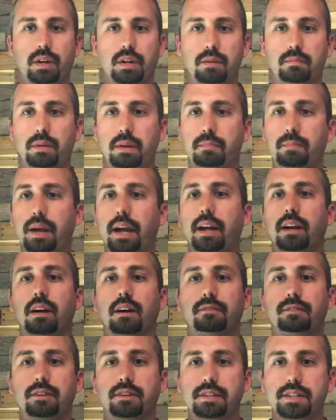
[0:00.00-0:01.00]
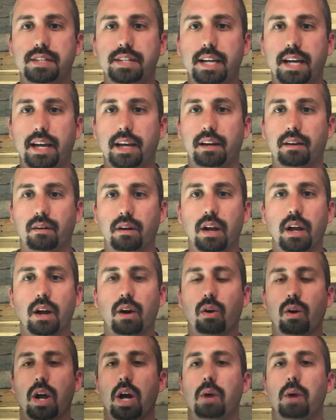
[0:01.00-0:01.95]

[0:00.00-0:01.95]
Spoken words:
It could be paying off your debt or